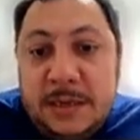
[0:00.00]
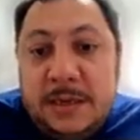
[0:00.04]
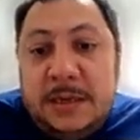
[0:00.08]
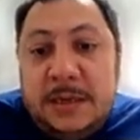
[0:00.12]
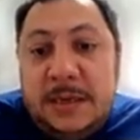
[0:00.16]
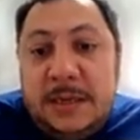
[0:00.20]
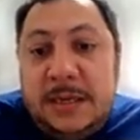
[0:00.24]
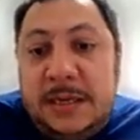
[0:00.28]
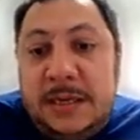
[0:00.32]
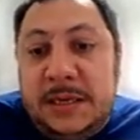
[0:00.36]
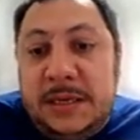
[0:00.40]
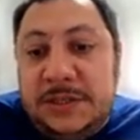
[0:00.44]

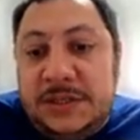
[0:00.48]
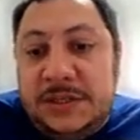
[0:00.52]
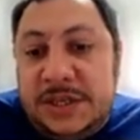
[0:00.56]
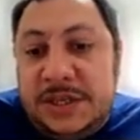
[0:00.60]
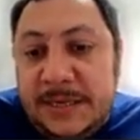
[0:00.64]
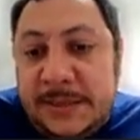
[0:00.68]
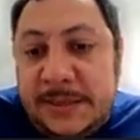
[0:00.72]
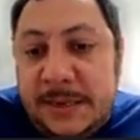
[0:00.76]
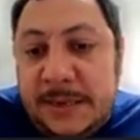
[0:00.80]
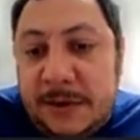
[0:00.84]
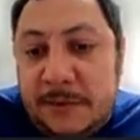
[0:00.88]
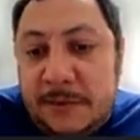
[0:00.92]
In
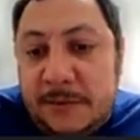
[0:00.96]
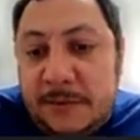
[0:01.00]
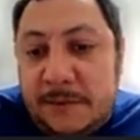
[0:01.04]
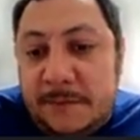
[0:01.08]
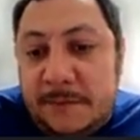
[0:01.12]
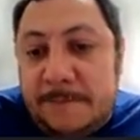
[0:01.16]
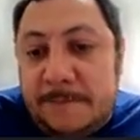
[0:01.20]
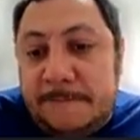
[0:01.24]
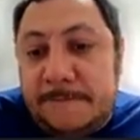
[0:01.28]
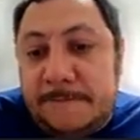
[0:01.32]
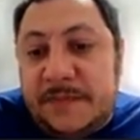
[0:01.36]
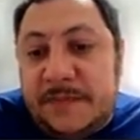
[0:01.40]
general,
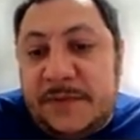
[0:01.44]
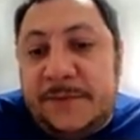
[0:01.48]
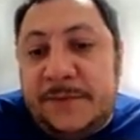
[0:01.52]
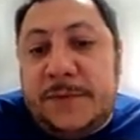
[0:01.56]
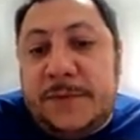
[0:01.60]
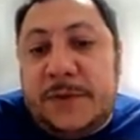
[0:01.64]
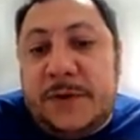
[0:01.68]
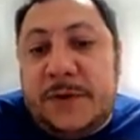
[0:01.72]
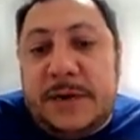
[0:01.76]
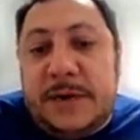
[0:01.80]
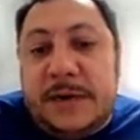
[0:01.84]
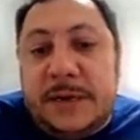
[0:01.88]

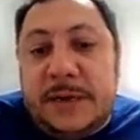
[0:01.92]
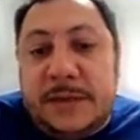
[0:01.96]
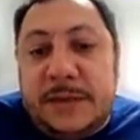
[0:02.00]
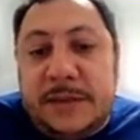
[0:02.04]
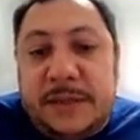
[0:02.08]
for